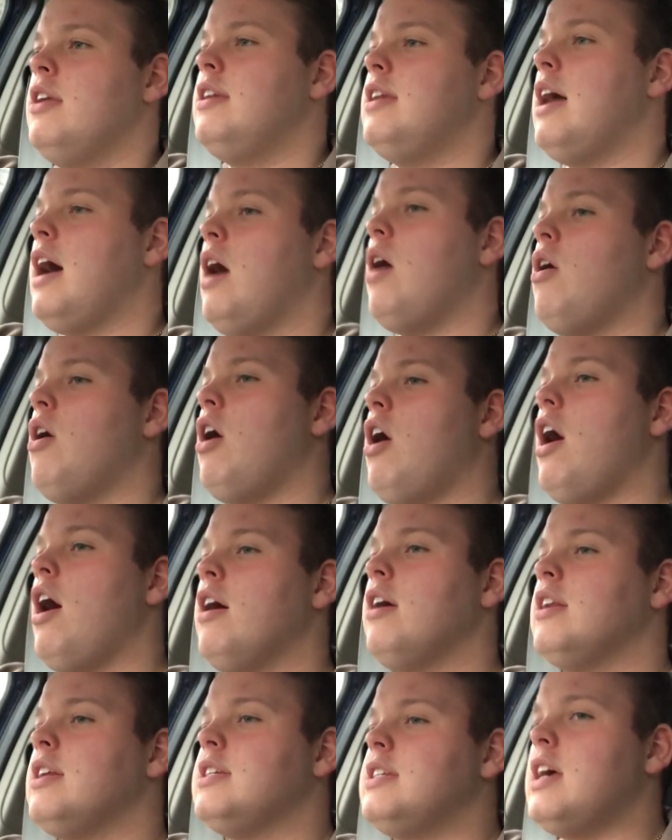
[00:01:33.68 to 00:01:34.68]
Now,
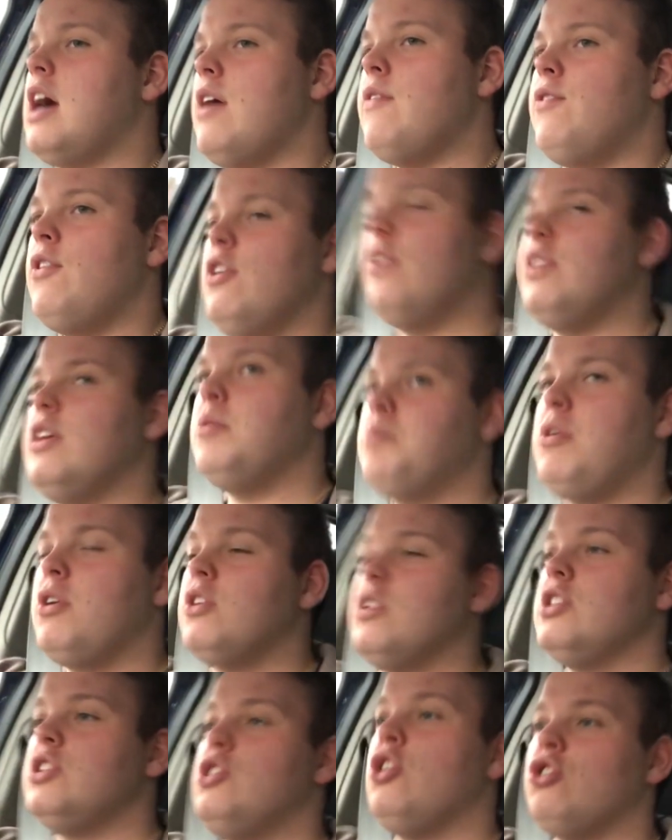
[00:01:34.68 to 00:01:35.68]
I'm going to say a few things
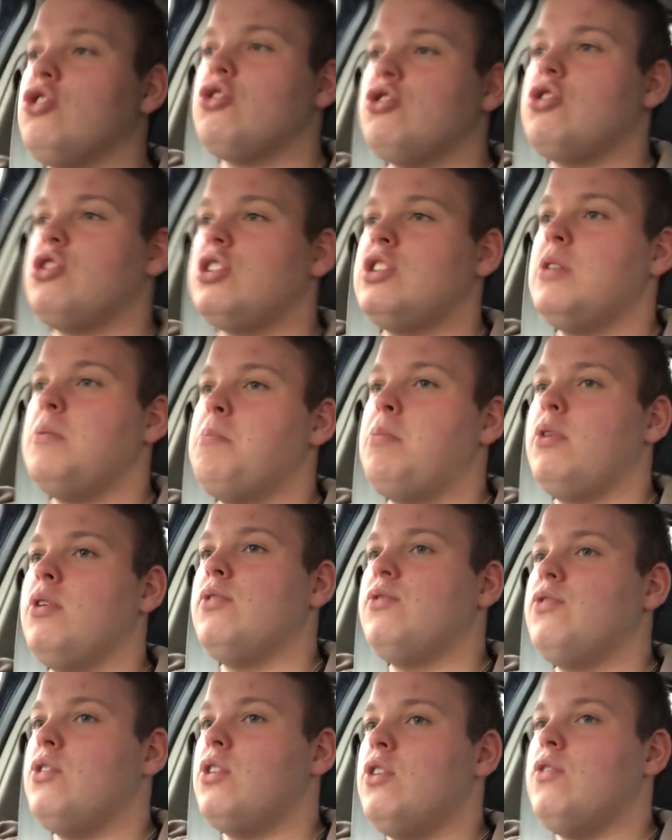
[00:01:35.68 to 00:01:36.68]
because it's not just as simple
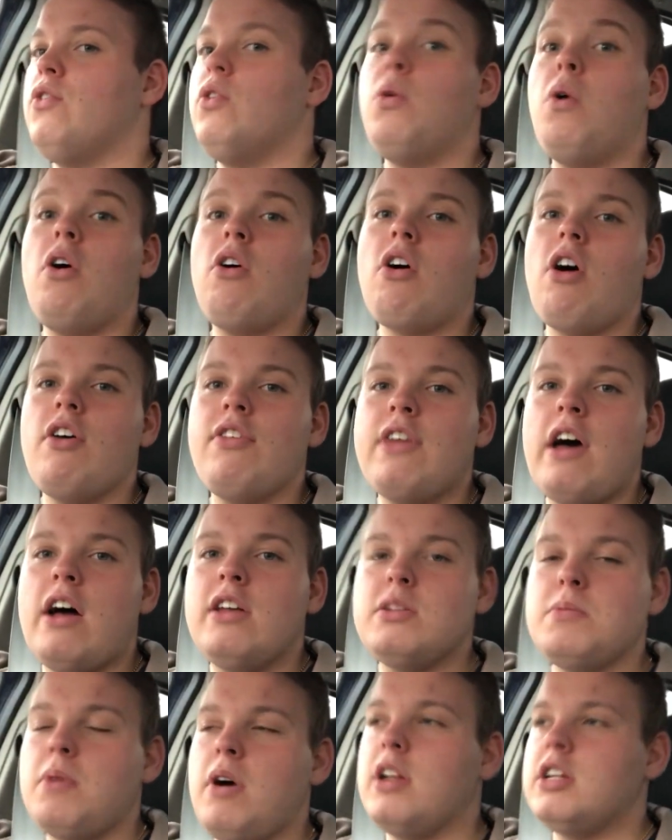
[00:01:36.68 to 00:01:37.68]
of I've got
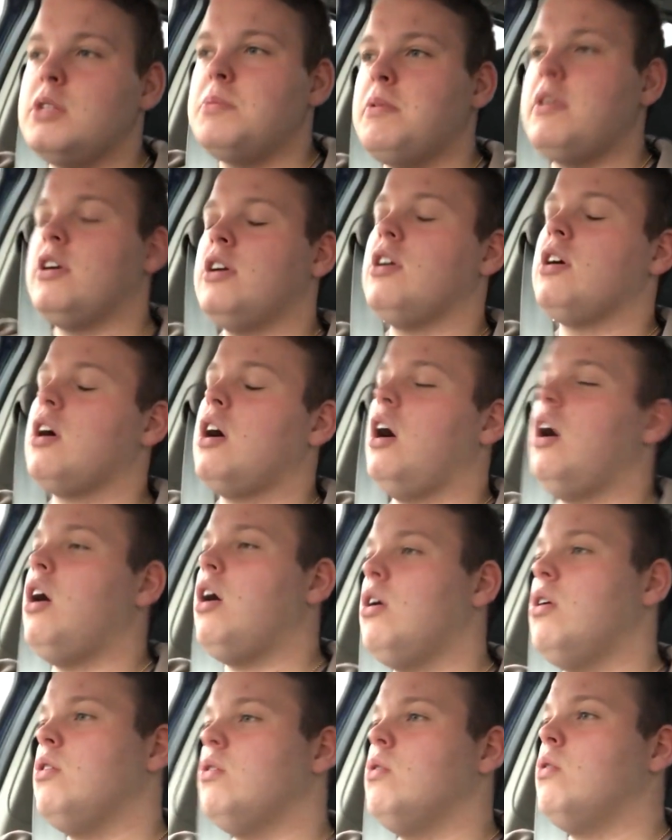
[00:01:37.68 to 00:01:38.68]
£1,000 to spend on a
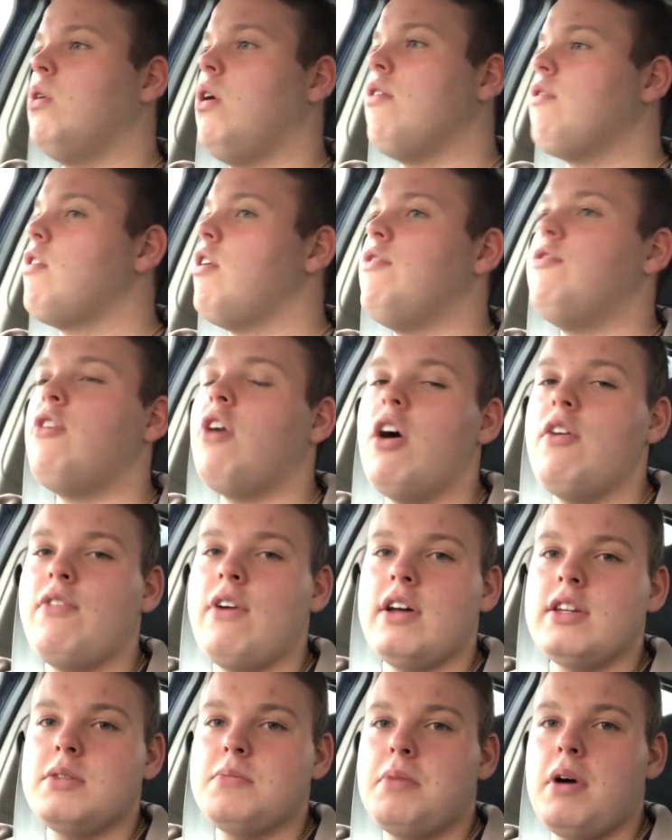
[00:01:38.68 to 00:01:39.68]
car, or I've got
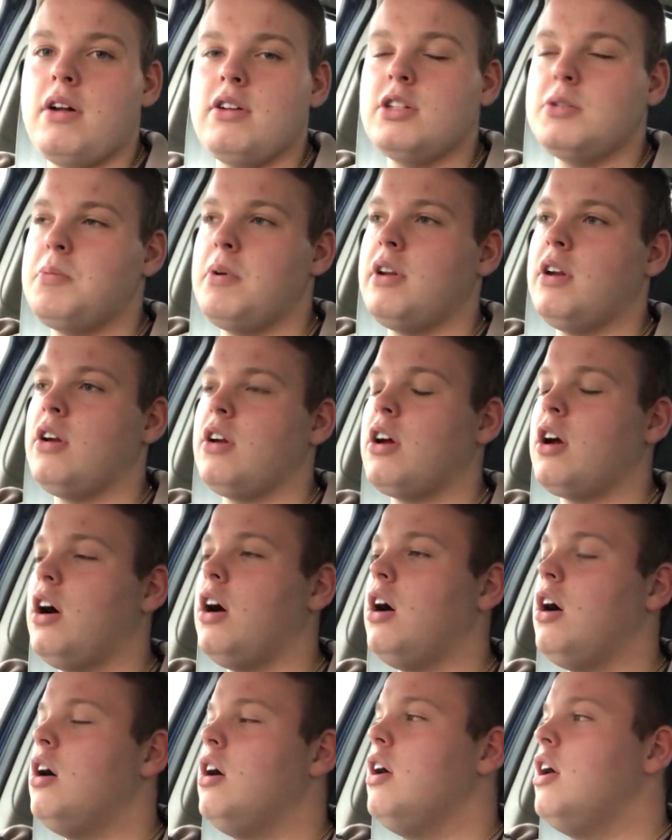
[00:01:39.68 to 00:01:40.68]
£5,000 to spend on a
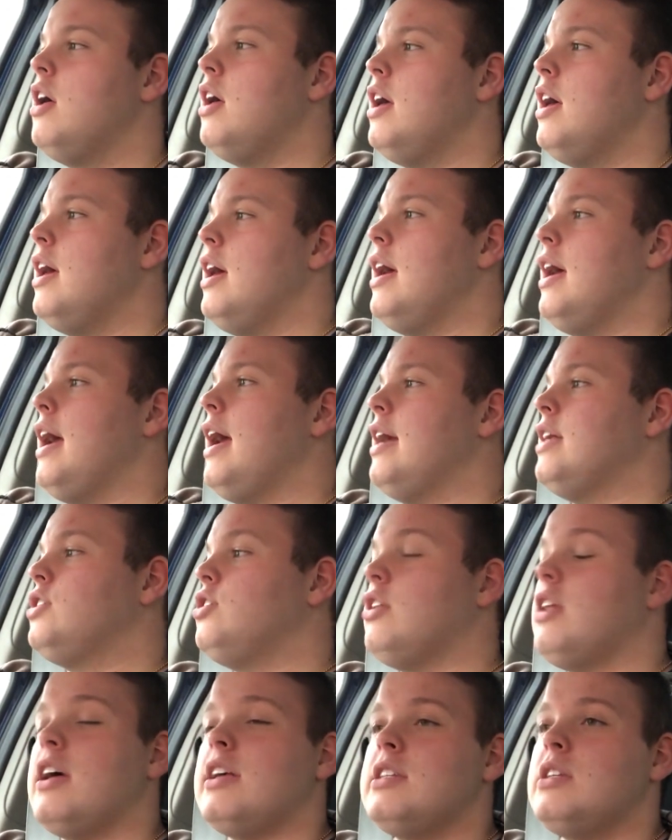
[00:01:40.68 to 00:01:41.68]
car. It's
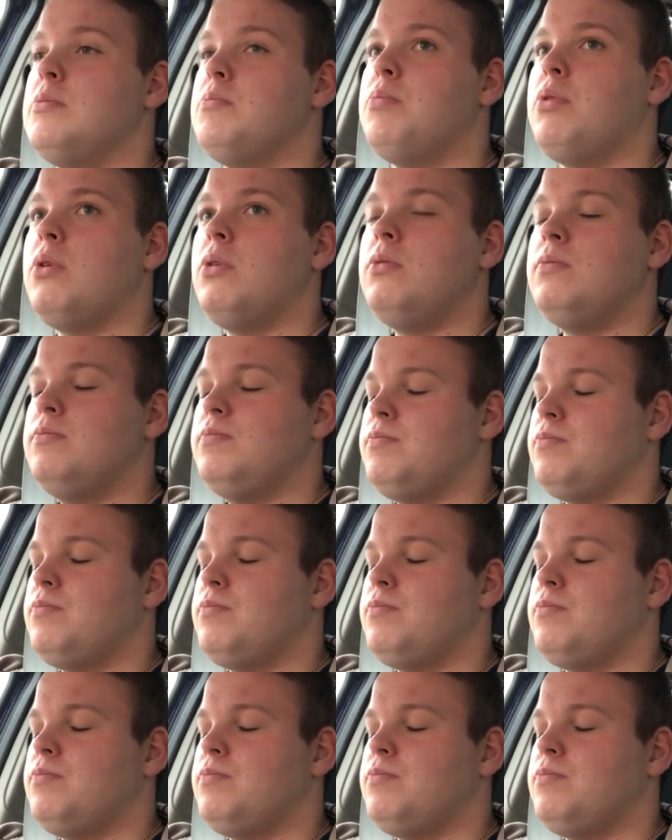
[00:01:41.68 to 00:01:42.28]
not that simple,